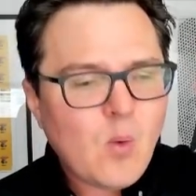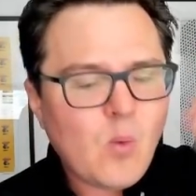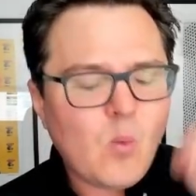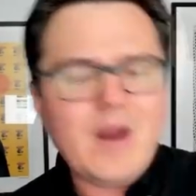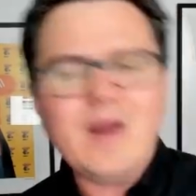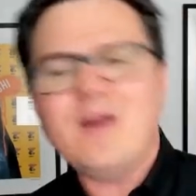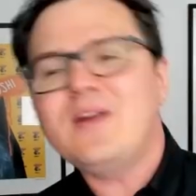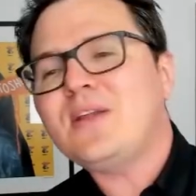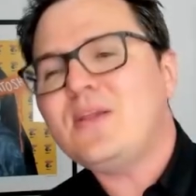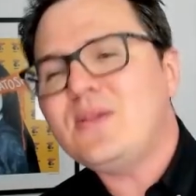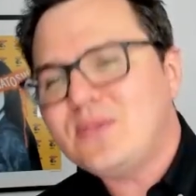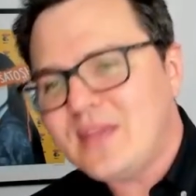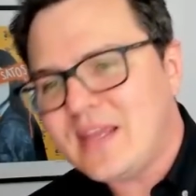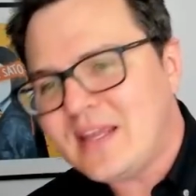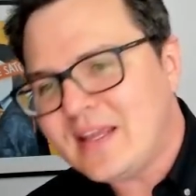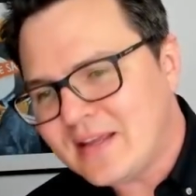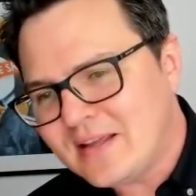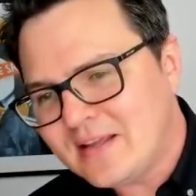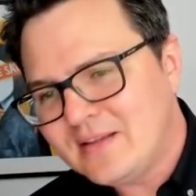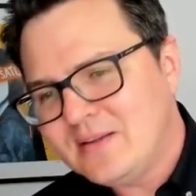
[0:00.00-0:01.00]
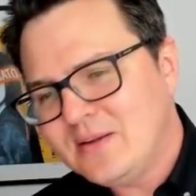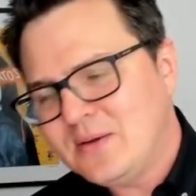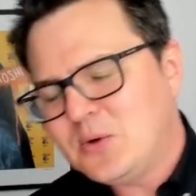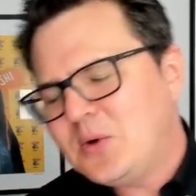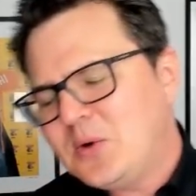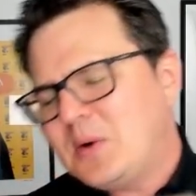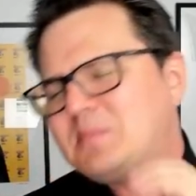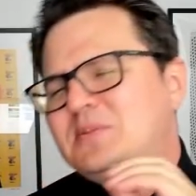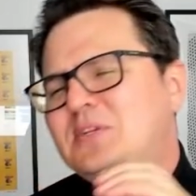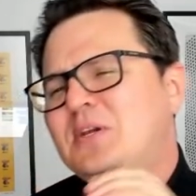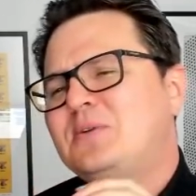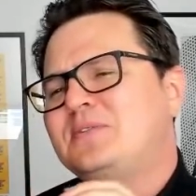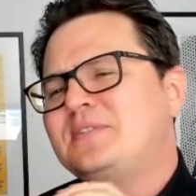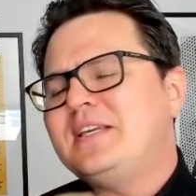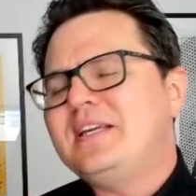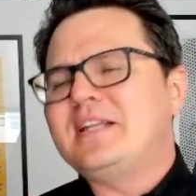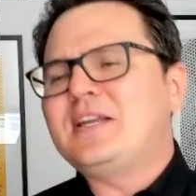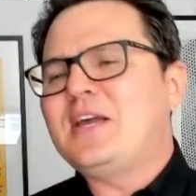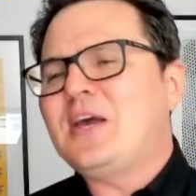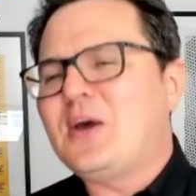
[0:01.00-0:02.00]
Where do you think crypto is
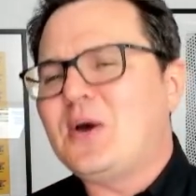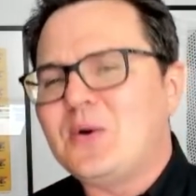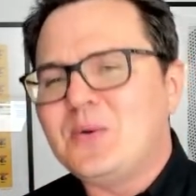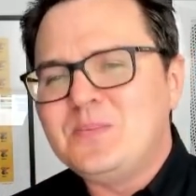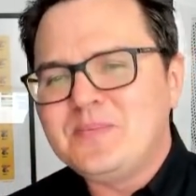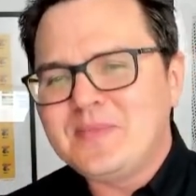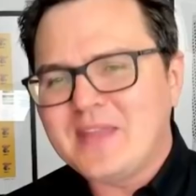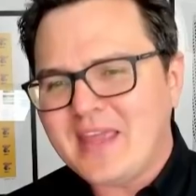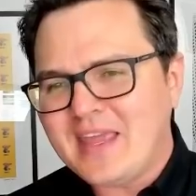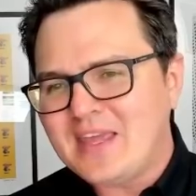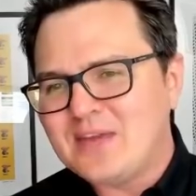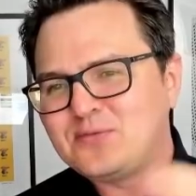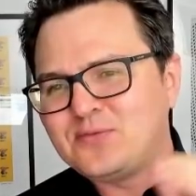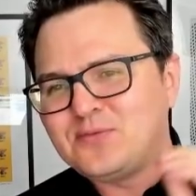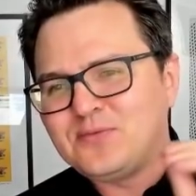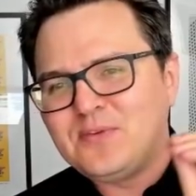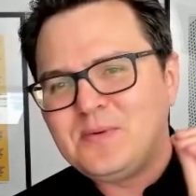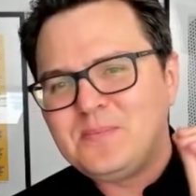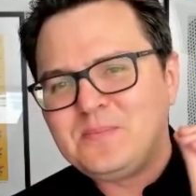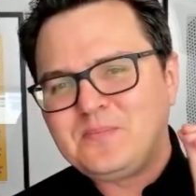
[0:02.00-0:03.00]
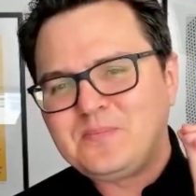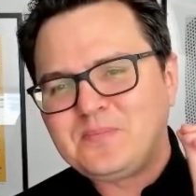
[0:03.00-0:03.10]
going to go if